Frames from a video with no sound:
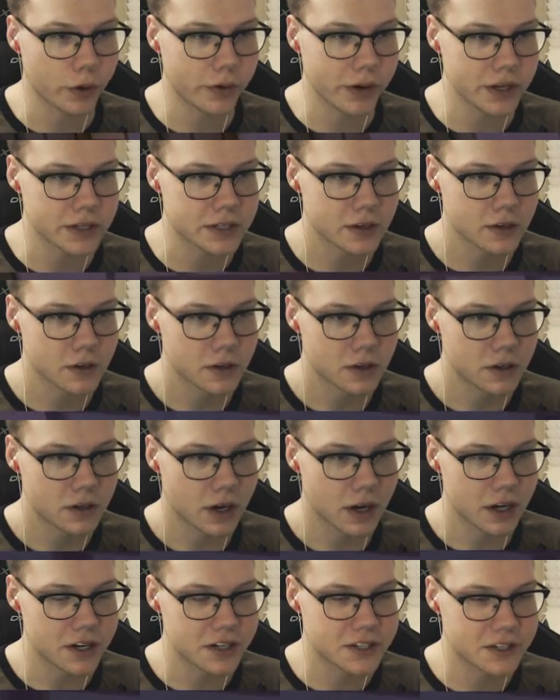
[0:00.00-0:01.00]
oh, there he is. Go,
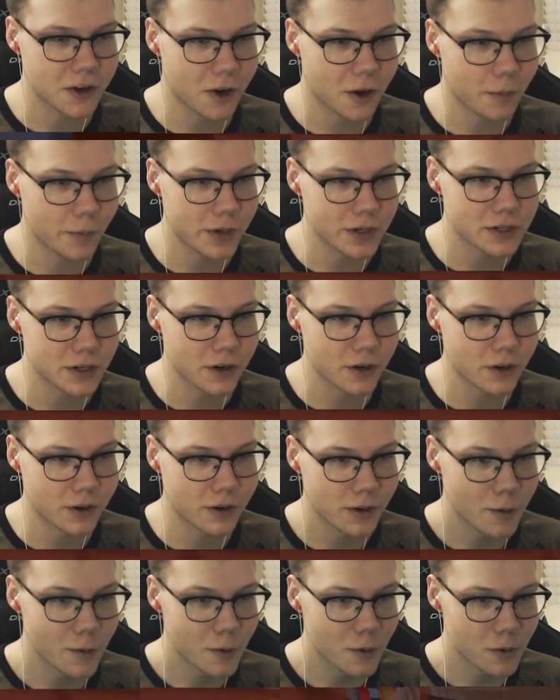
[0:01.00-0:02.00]
dude? I just saw him. He
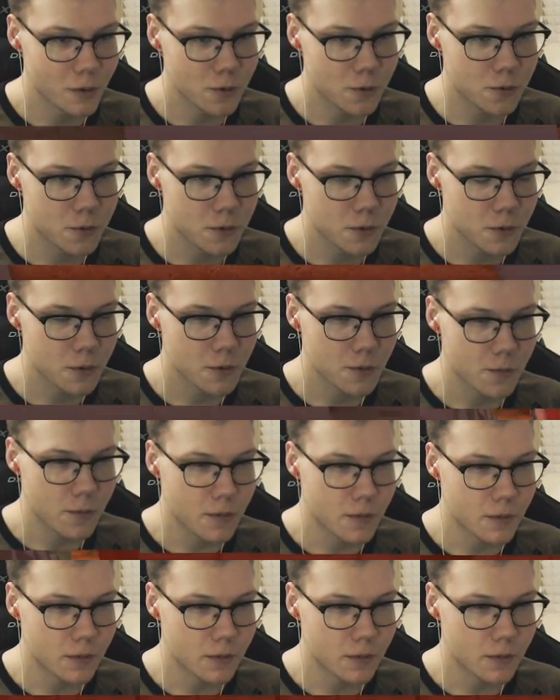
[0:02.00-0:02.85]
turned. Did he?